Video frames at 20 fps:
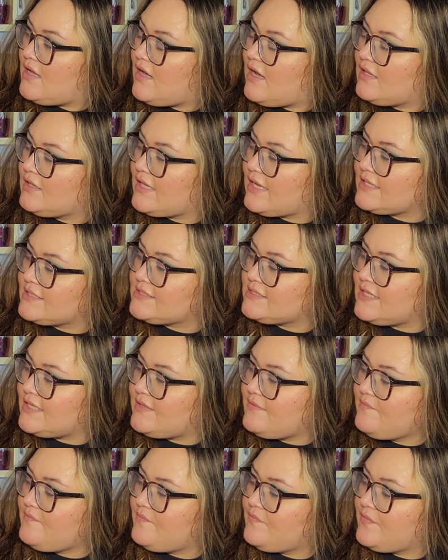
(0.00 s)

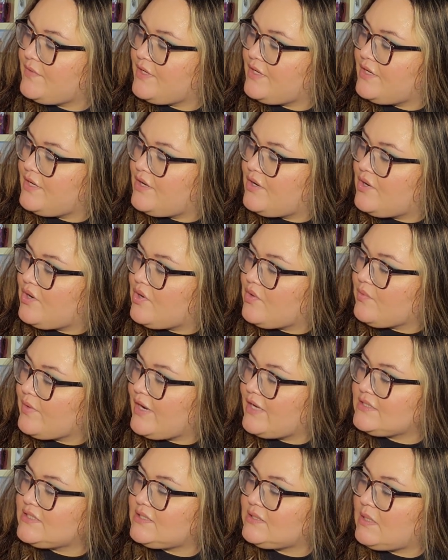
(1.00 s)
Alexa,
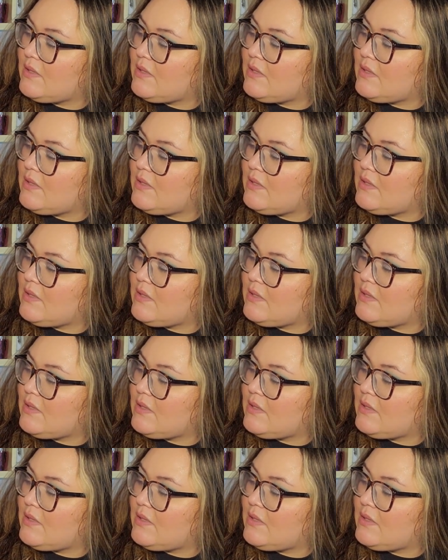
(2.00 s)
random